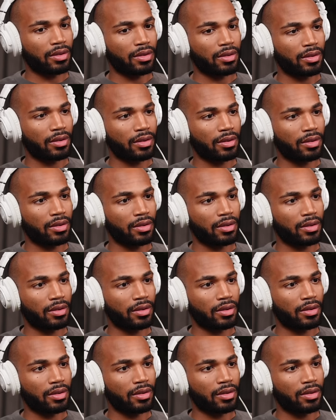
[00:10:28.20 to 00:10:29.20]

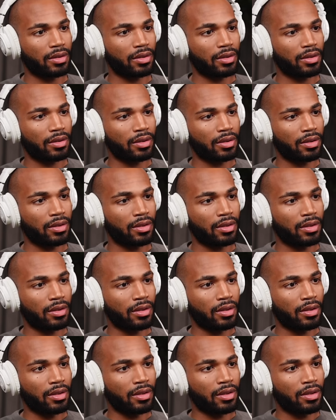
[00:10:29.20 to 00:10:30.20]

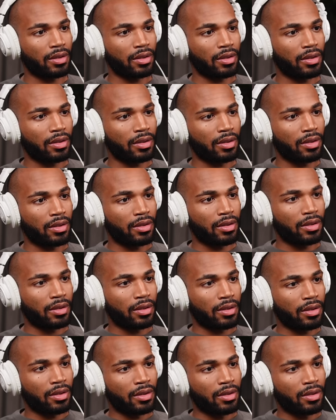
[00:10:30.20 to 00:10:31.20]

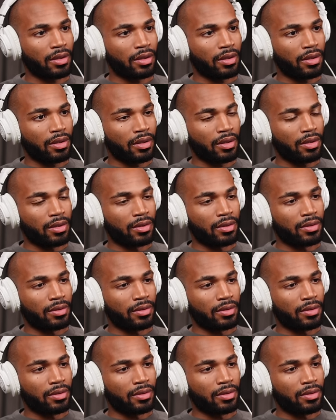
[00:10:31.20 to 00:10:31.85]
(silent)